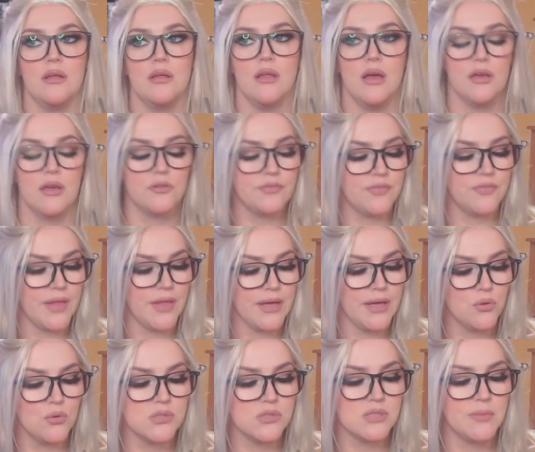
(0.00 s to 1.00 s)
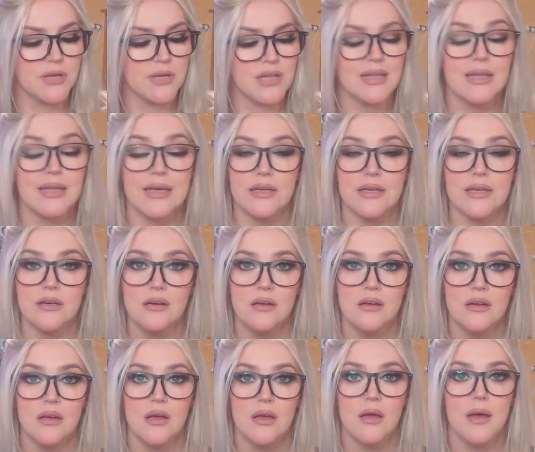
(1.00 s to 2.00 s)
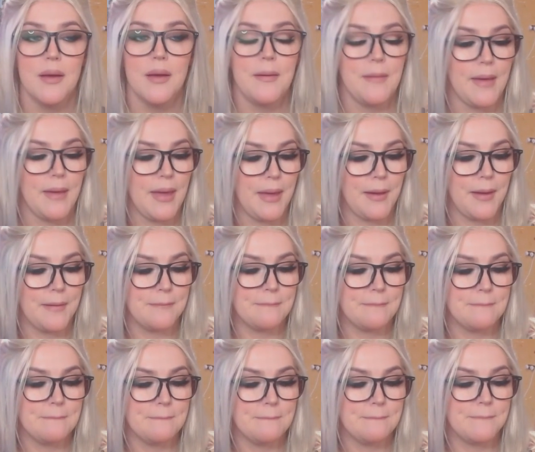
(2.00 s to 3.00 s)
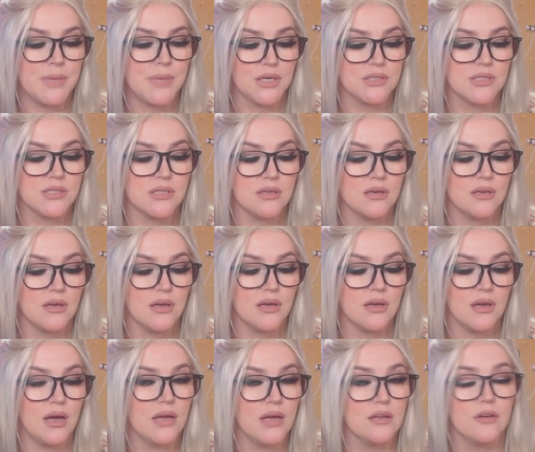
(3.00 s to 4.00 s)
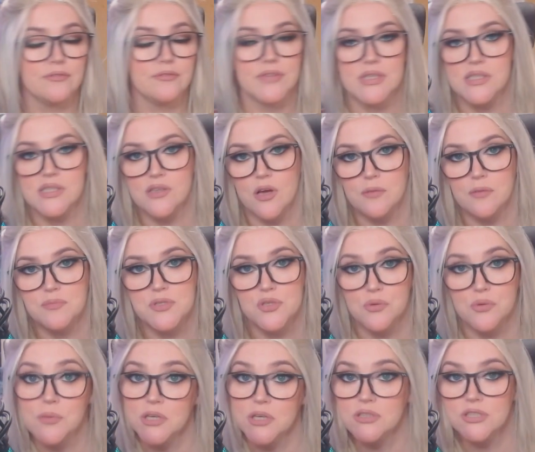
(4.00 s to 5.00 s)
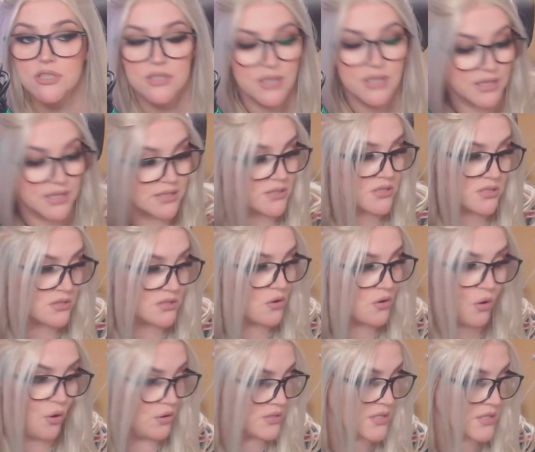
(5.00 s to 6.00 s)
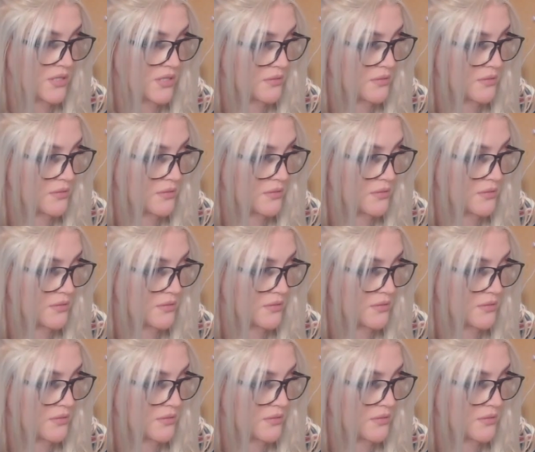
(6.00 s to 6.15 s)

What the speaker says: think it holds about a litre. But I love this cup so much. It's awesome.